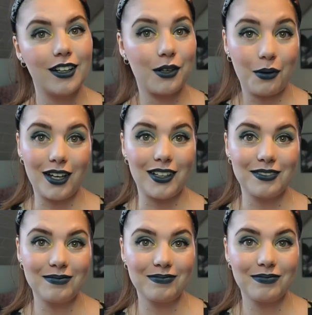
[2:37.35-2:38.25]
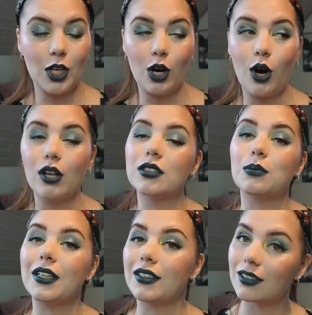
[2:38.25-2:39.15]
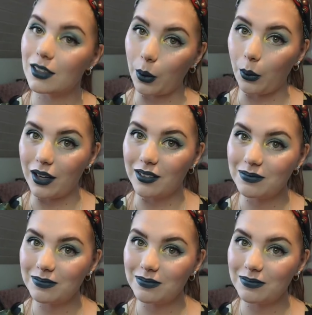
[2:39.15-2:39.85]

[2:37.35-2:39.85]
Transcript: grey, ultimate grey.